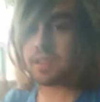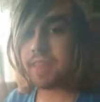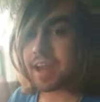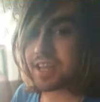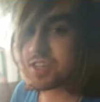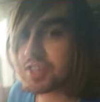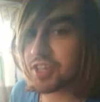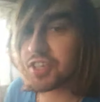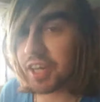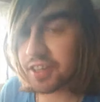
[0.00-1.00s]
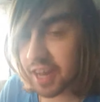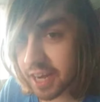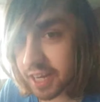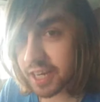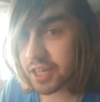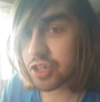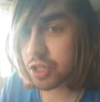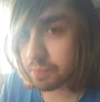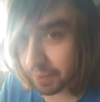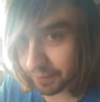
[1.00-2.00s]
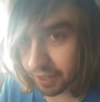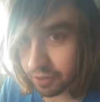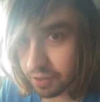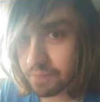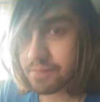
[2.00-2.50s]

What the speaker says: That is the satanic spirit.